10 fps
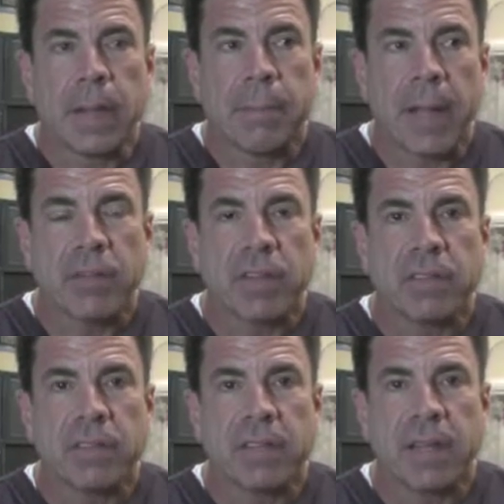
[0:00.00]
and
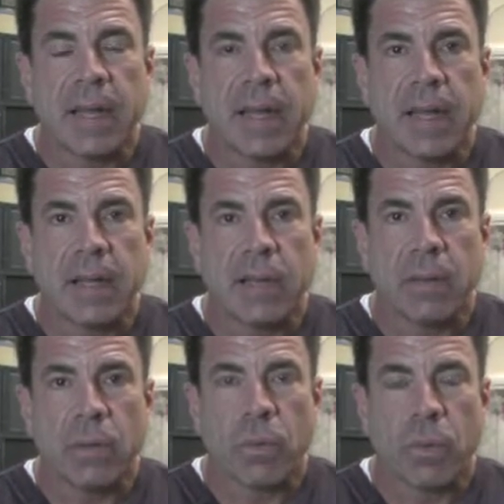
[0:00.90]
basically
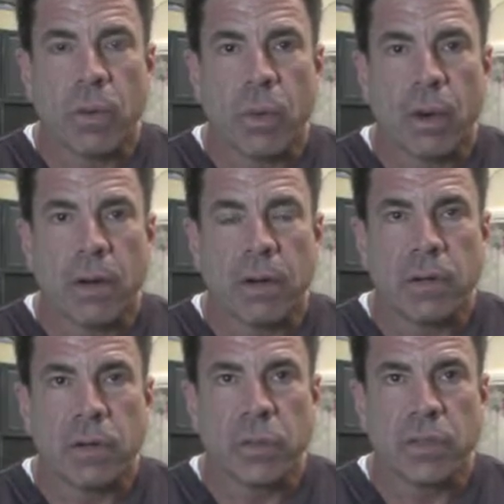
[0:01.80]
today, what we wanted to
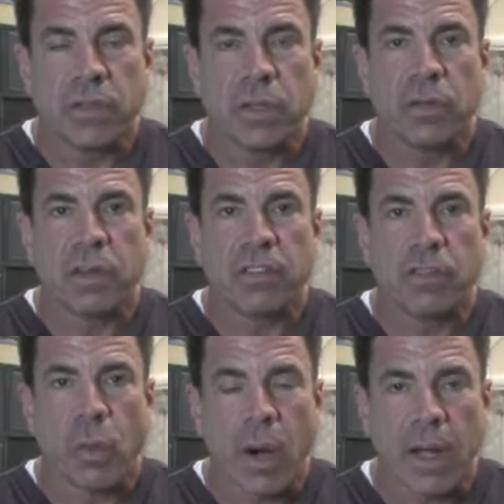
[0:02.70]
do was to use a
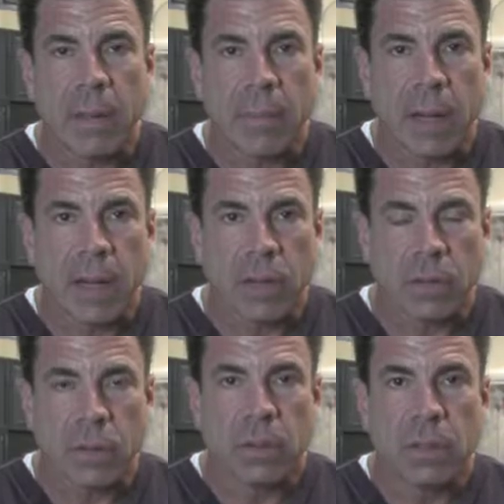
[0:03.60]
swine
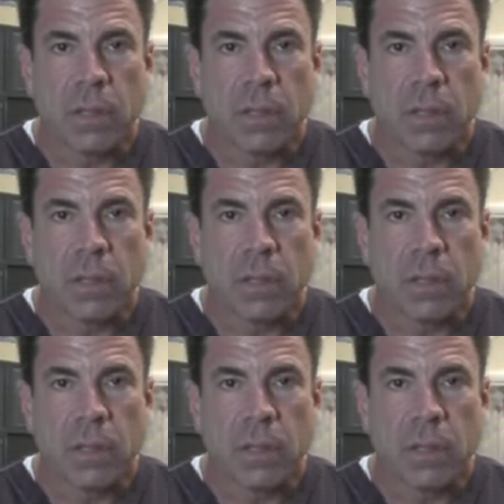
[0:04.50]
model